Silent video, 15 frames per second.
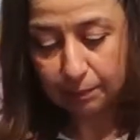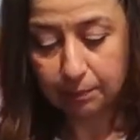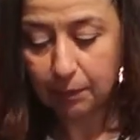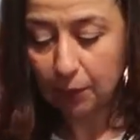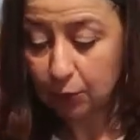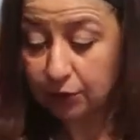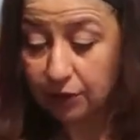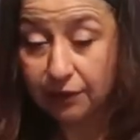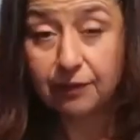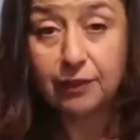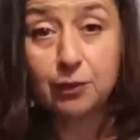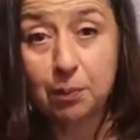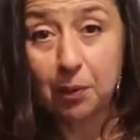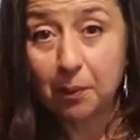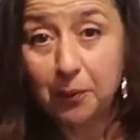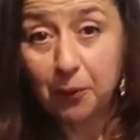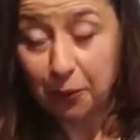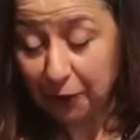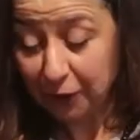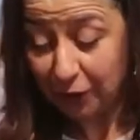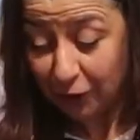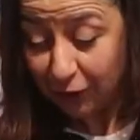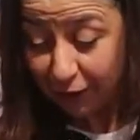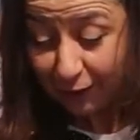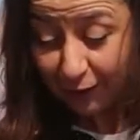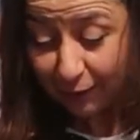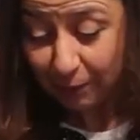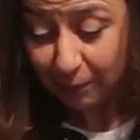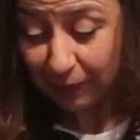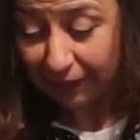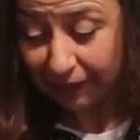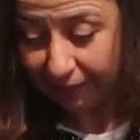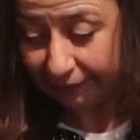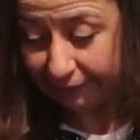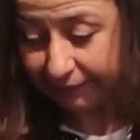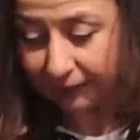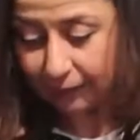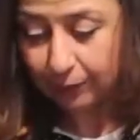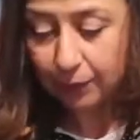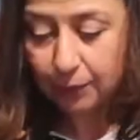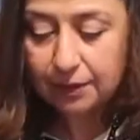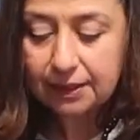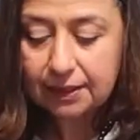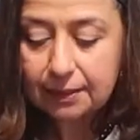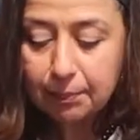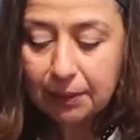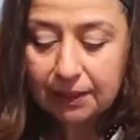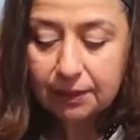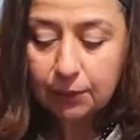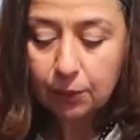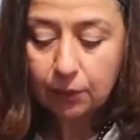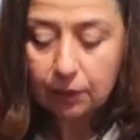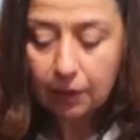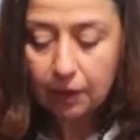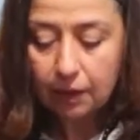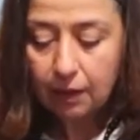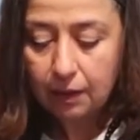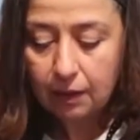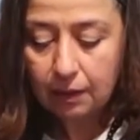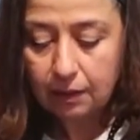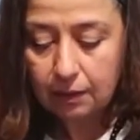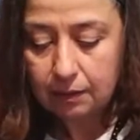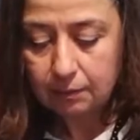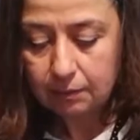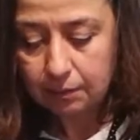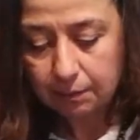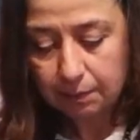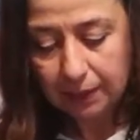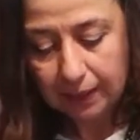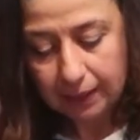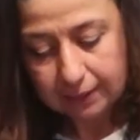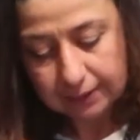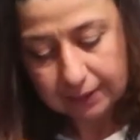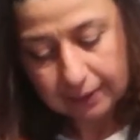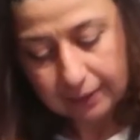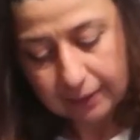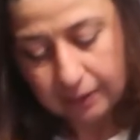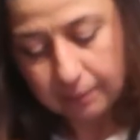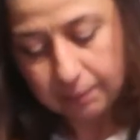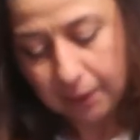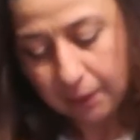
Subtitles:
Most of you probably already know, but I didn't know there was this place called Plaza